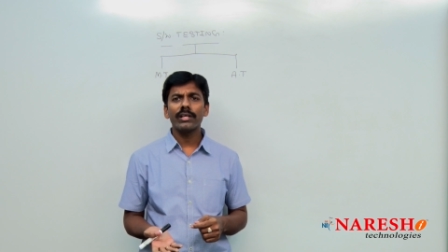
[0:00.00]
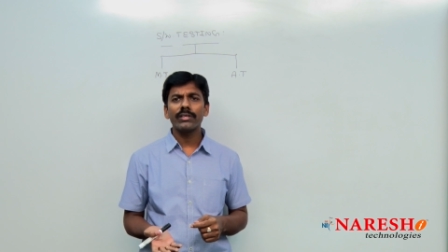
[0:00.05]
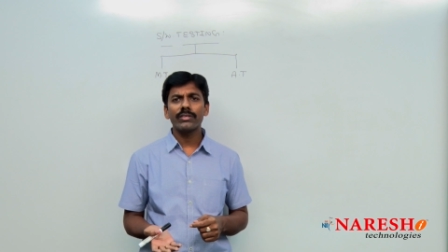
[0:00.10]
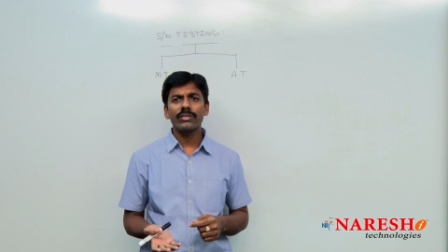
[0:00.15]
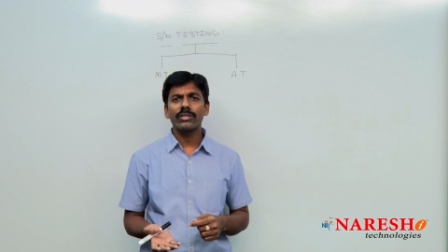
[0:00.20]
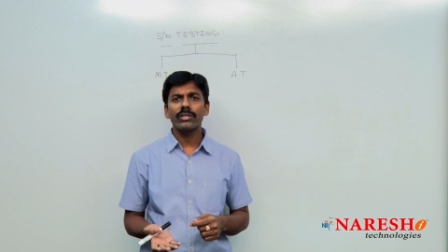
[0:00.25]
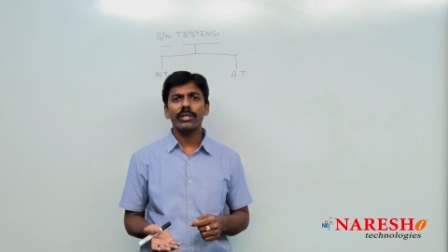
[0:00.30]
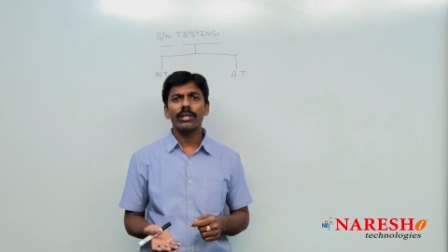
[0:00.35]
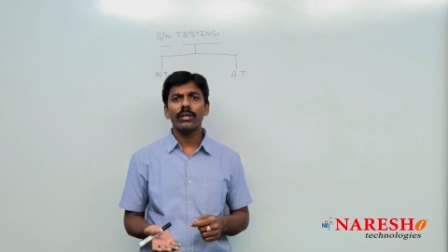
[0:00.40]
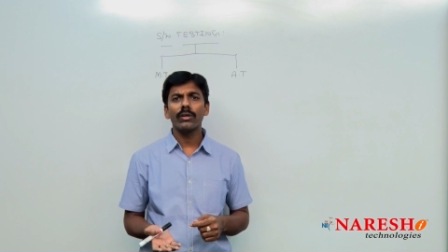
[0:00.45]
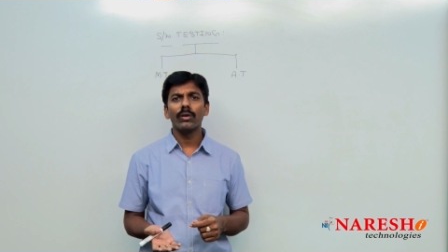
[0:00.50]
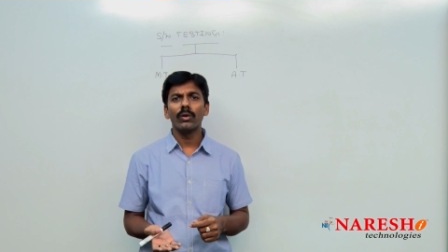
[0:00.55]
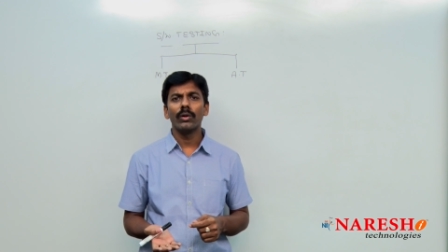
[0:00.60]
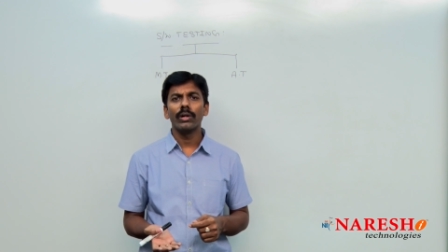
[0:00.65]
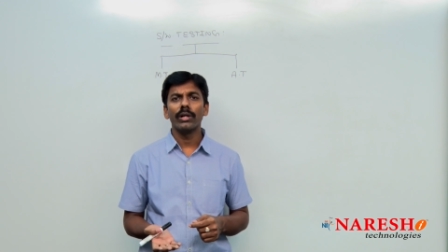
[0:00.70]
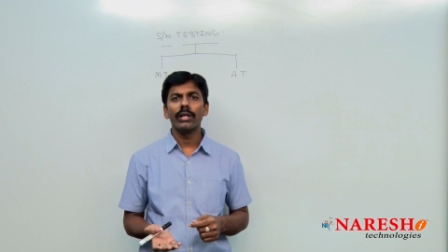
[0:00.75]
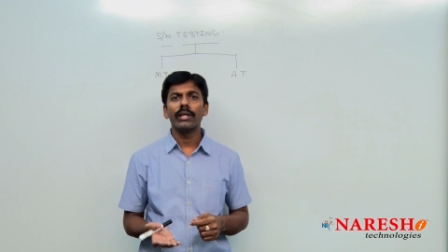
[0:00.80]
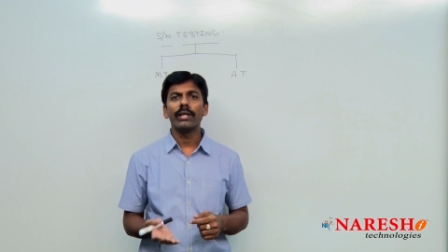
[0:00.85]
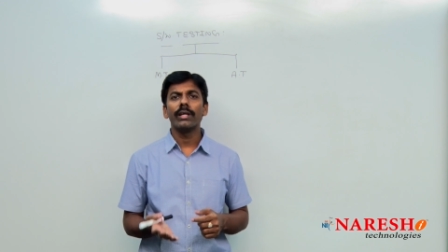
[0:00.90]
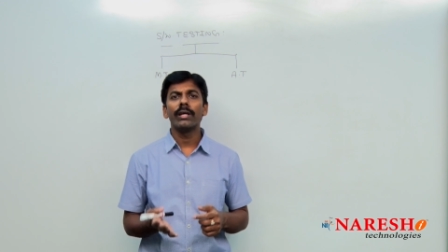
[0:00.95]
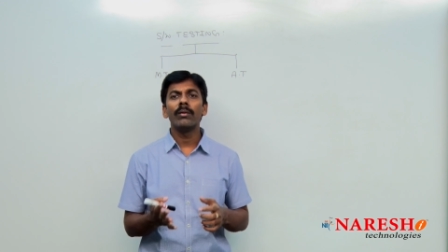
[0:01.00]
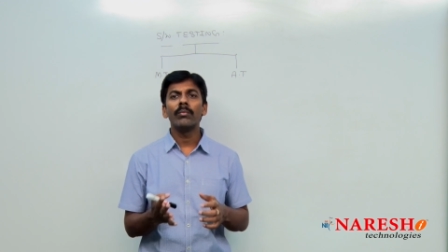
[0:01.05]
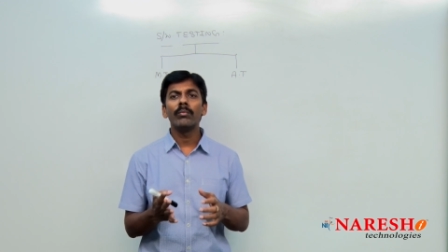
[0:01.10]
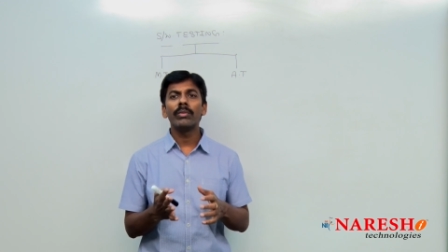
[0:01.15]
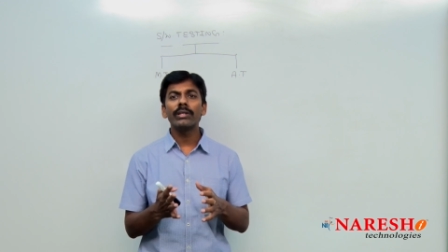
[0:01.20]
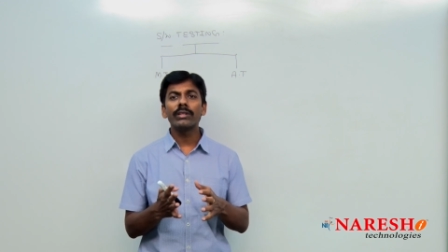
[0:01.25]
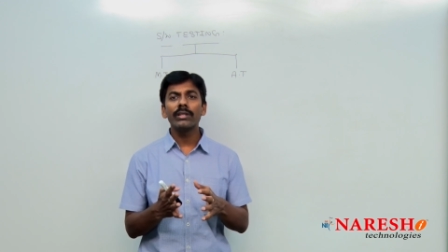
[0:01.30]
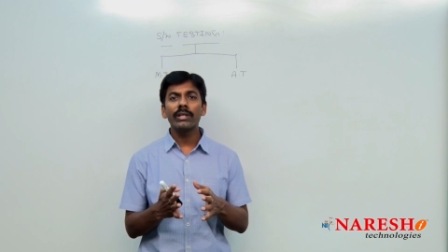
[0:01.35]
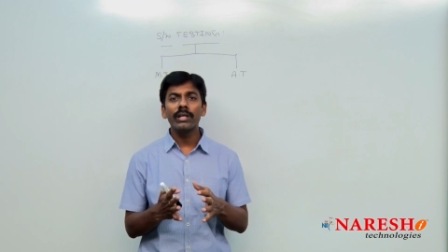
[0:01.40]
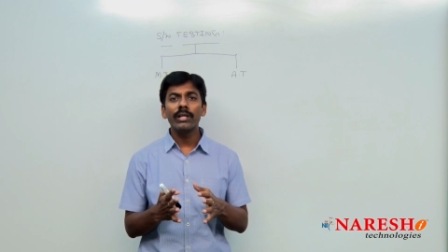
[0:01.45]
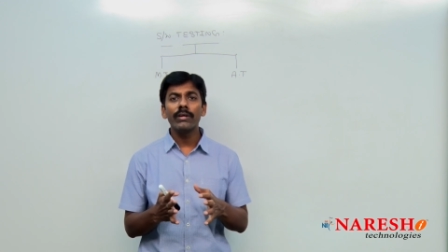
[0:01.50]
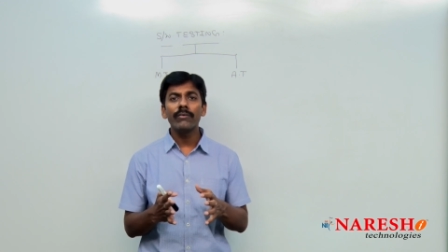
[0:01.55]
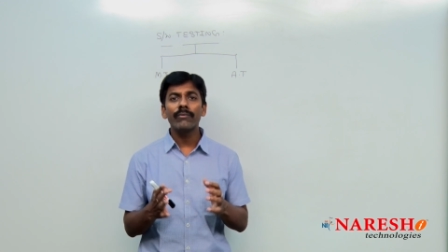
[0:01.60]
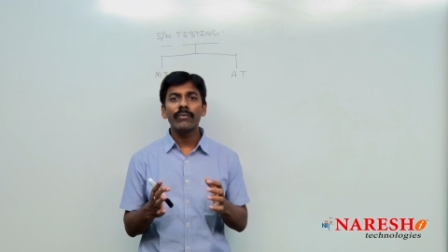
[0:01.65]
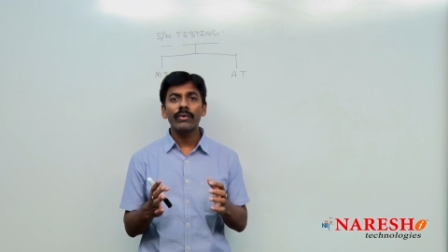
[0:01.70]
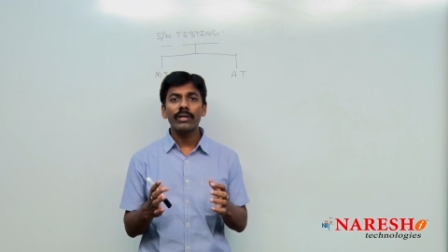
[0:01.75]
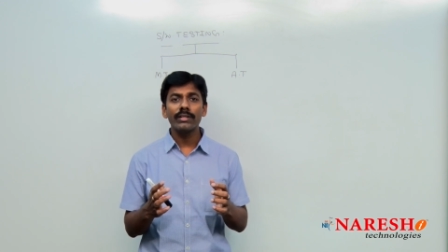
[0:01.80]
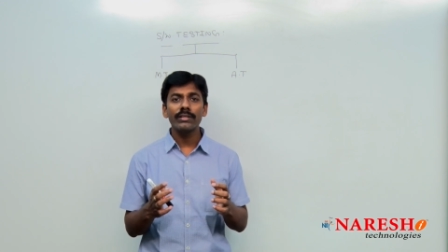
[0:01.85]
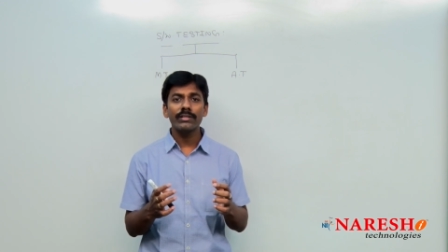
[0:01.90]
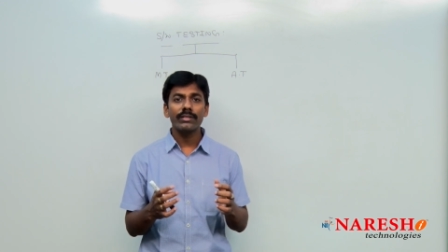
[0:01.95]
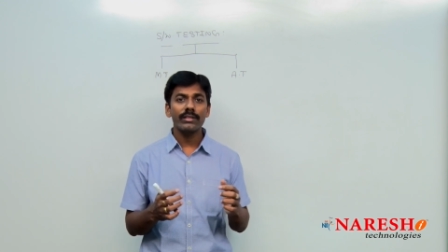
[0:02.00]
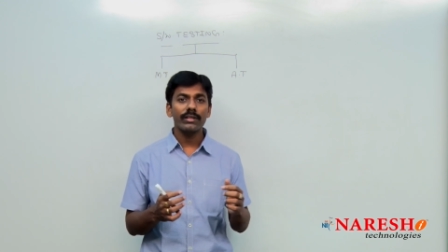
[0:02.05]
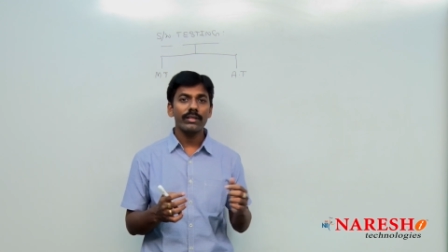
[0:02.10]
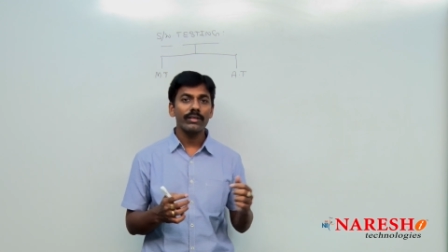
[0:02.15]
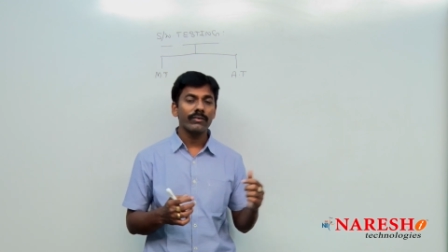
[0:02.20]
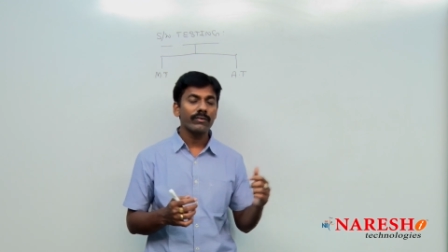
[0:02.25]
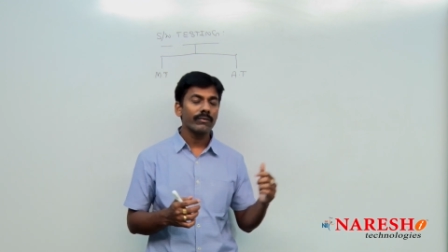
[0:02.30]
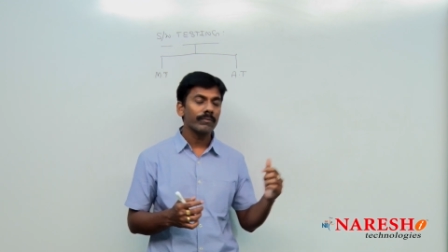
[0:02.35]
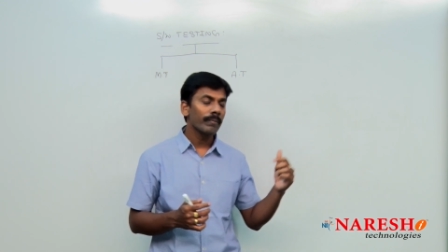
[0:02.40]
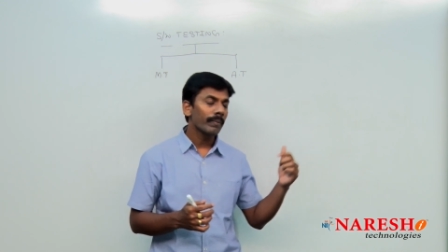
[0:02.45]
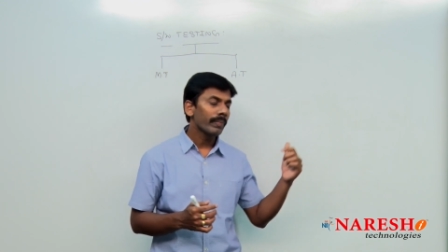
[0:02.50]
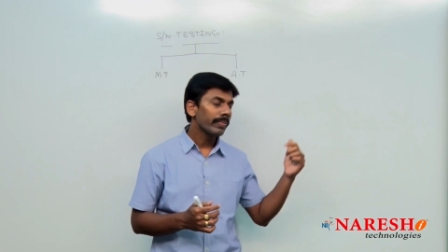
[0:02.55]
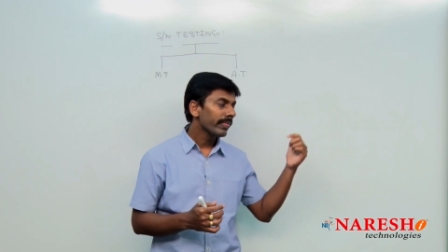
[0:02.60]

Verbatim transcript: testing only, but the difference is